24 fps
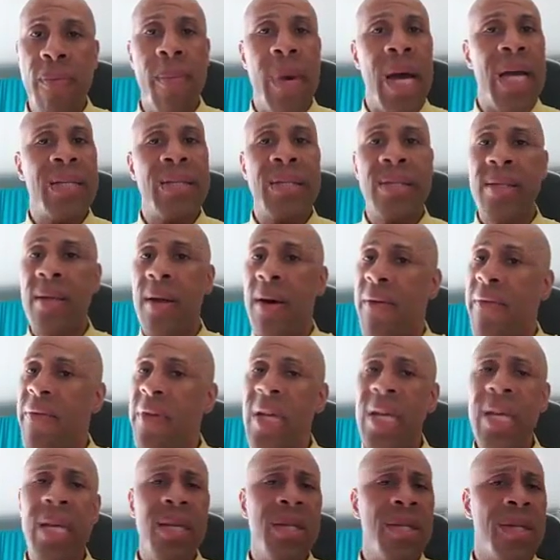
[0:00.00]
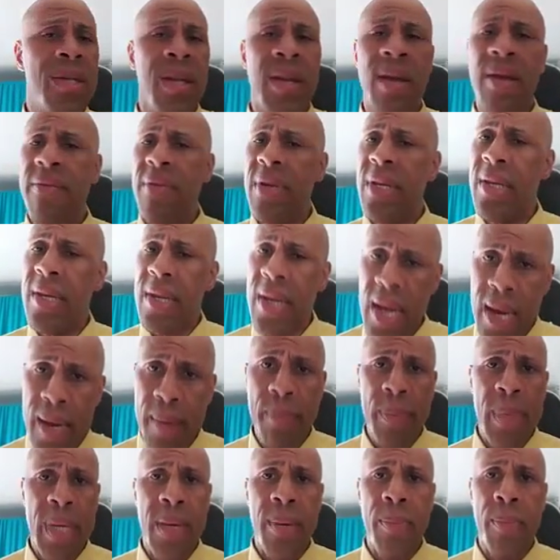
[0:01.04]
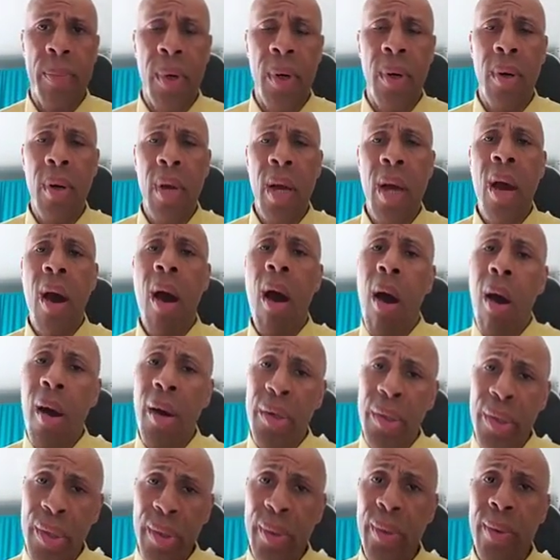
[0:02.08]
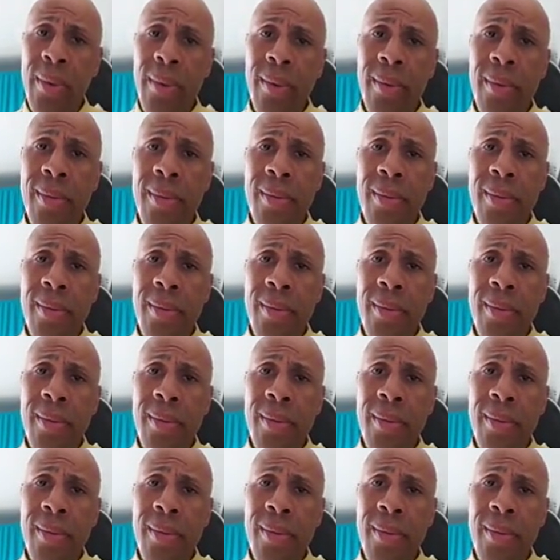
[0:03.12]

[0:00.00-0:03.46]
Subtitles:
myself each and every day, people. Are you?